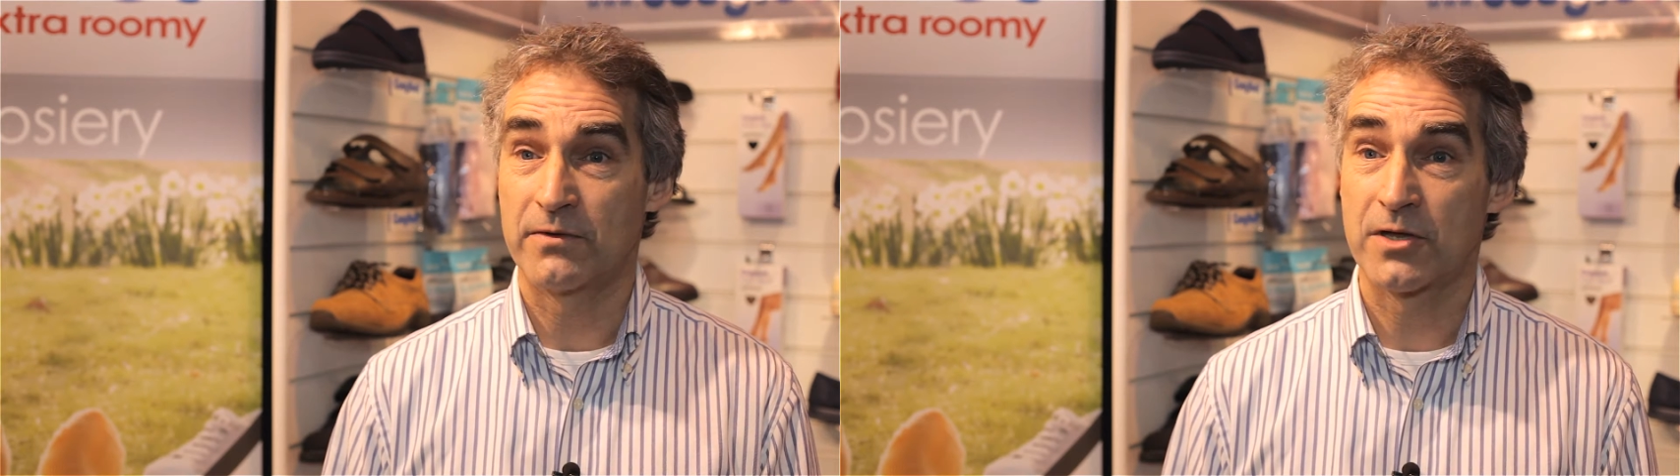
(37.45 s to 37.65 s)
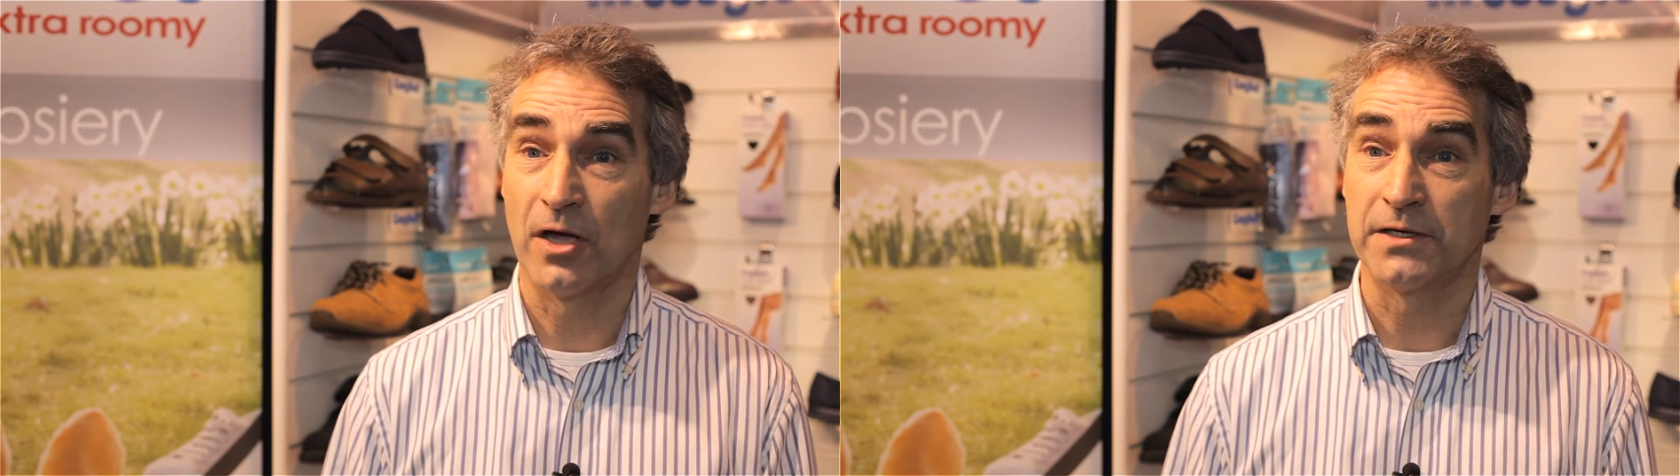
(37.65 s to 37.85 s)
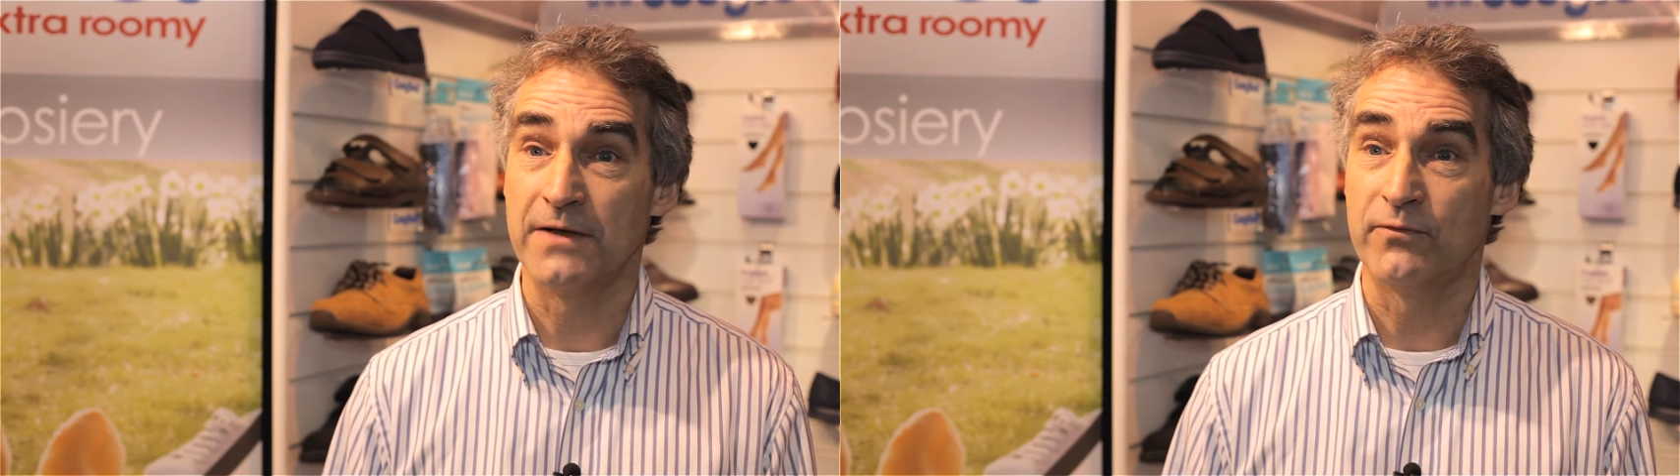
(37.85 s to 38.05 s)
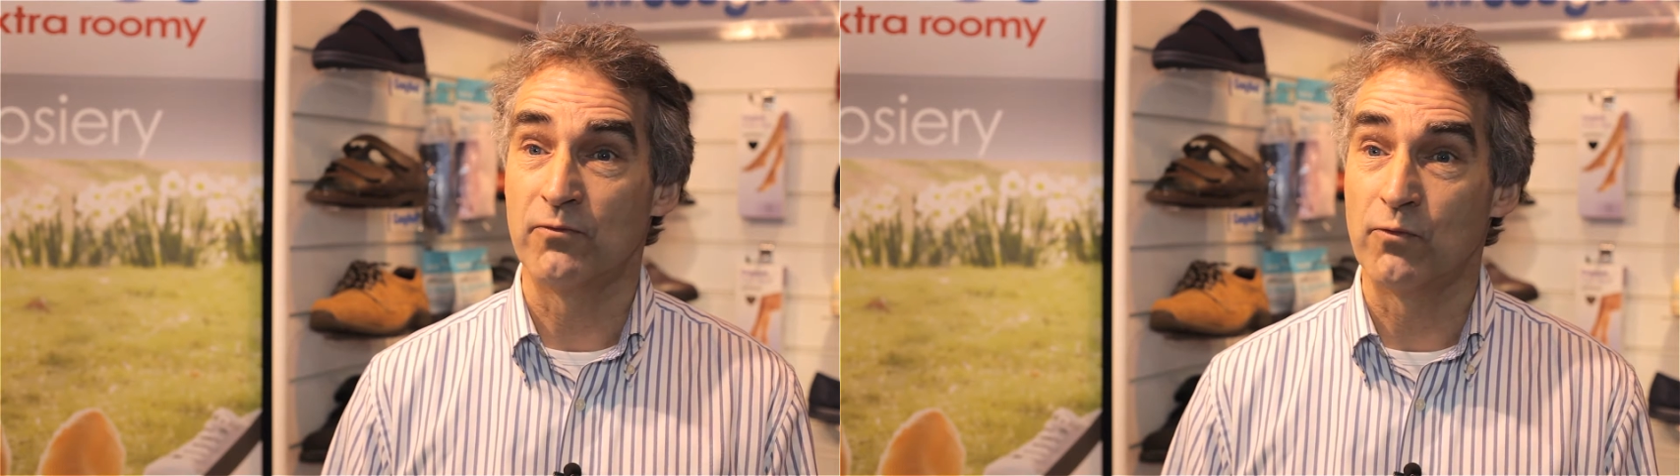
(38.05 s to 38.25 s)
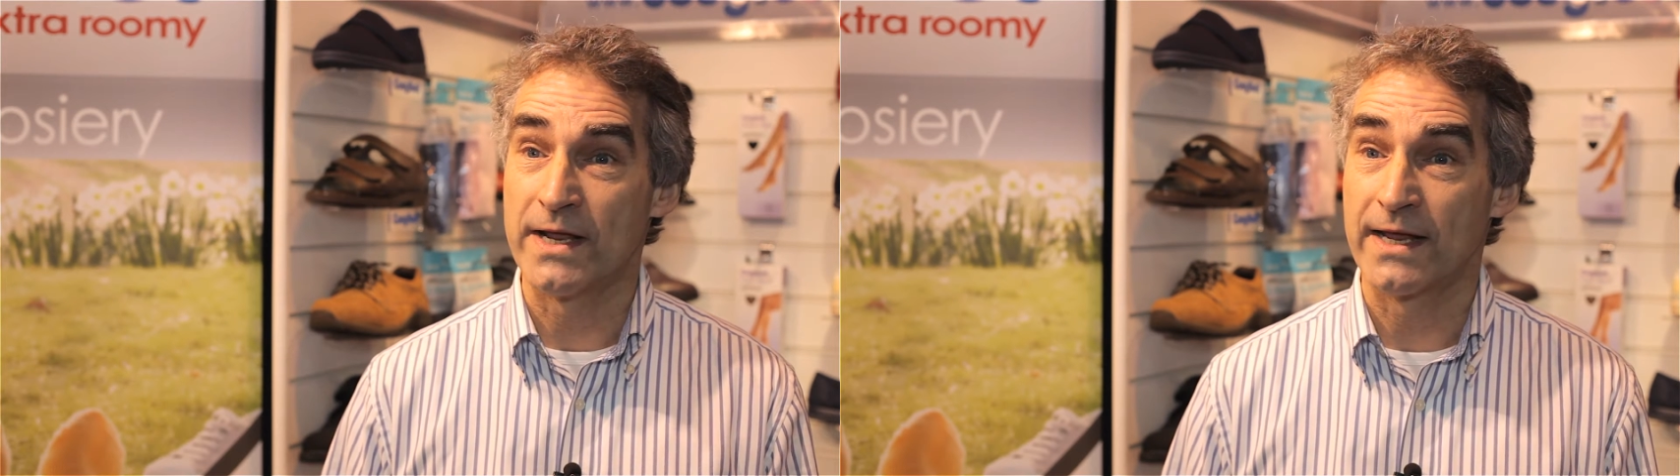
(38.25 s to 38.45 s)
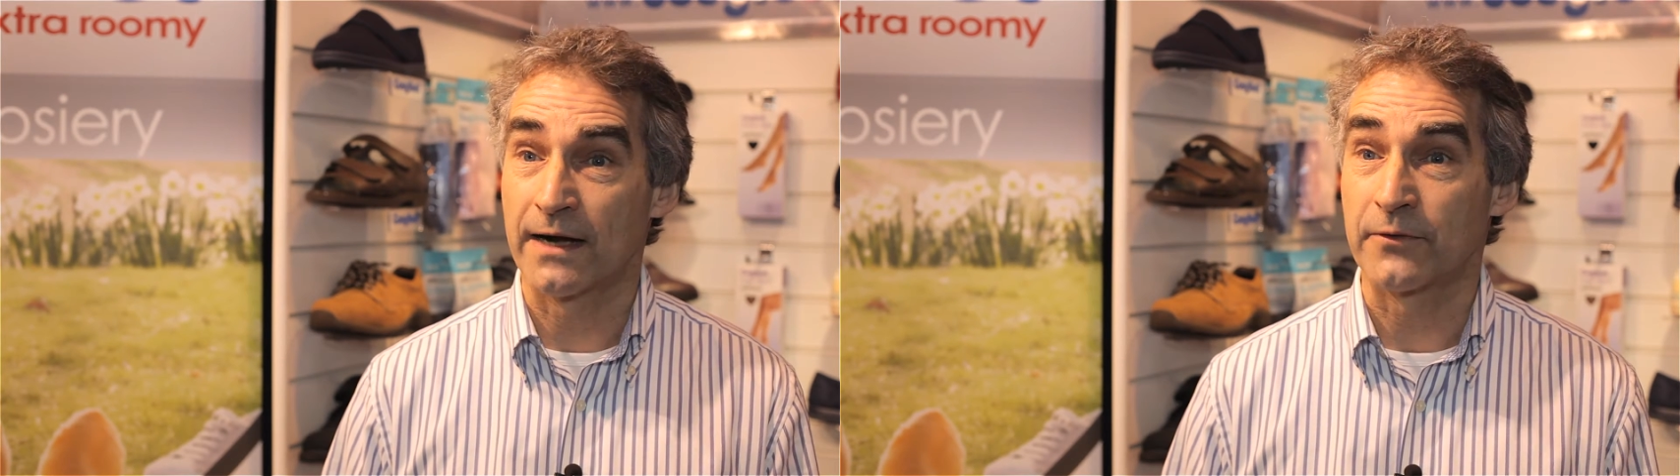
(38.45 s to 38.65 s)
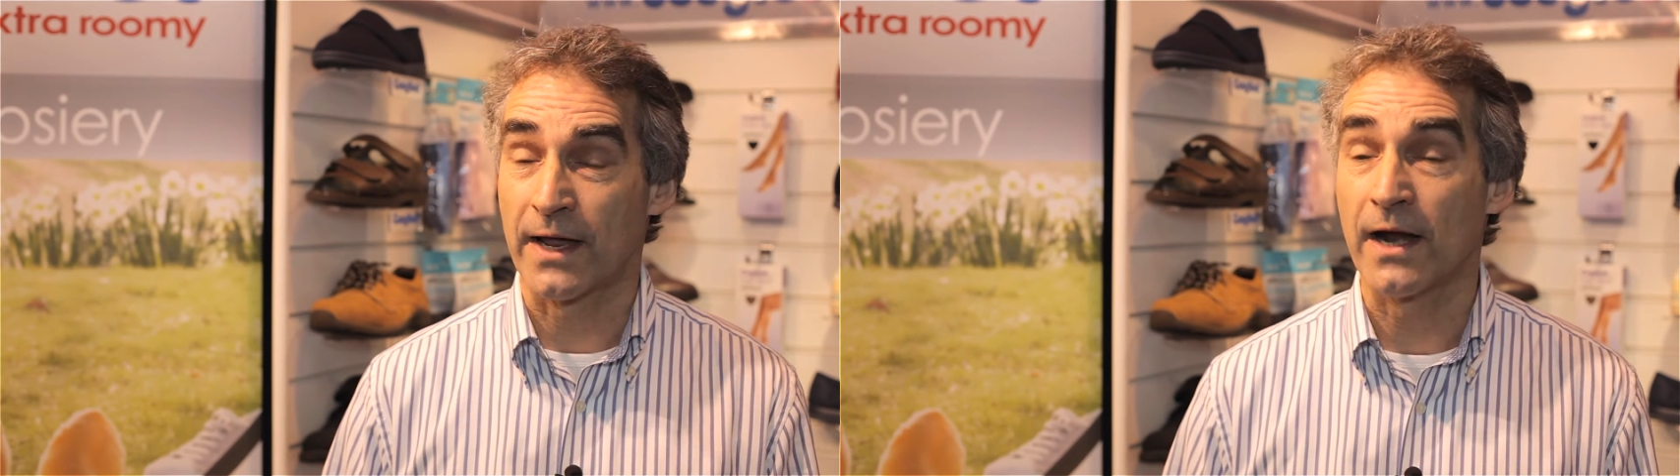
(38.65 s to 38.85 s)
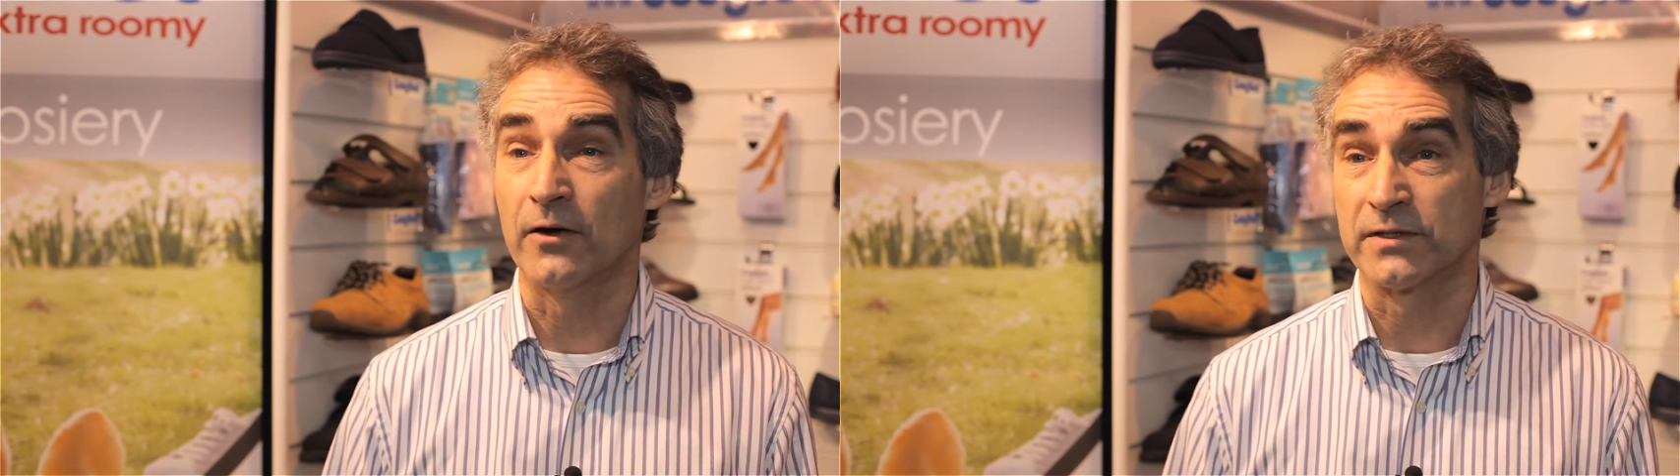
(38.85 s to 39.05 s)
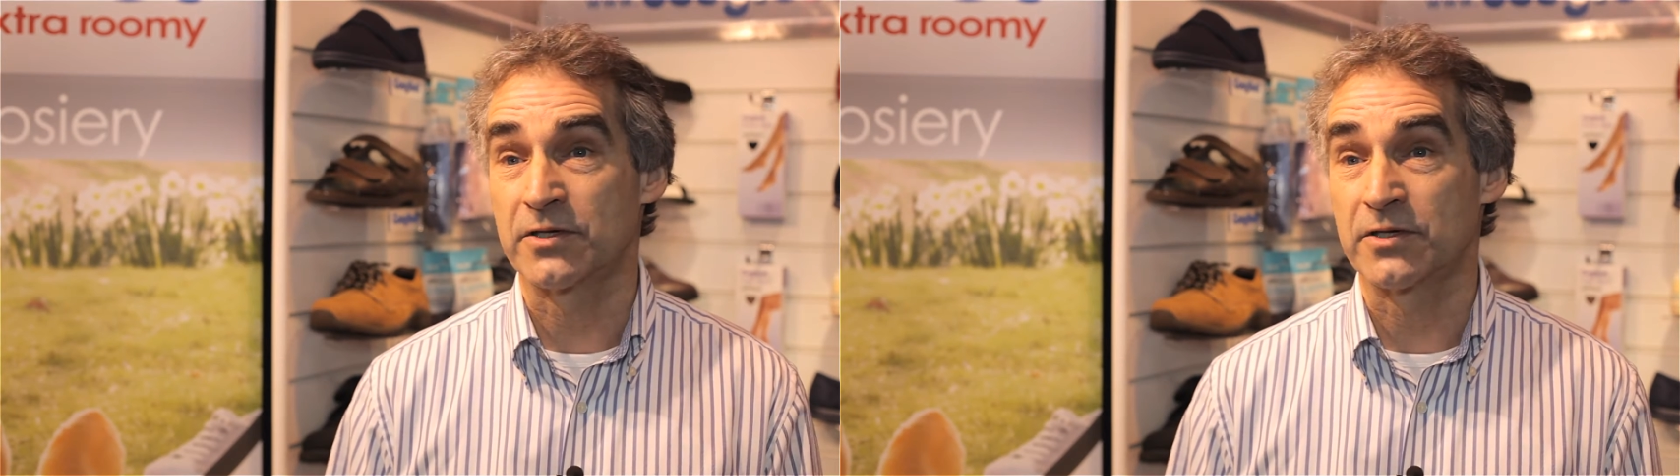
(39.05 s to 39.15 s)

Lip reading: can't even really get out of the house.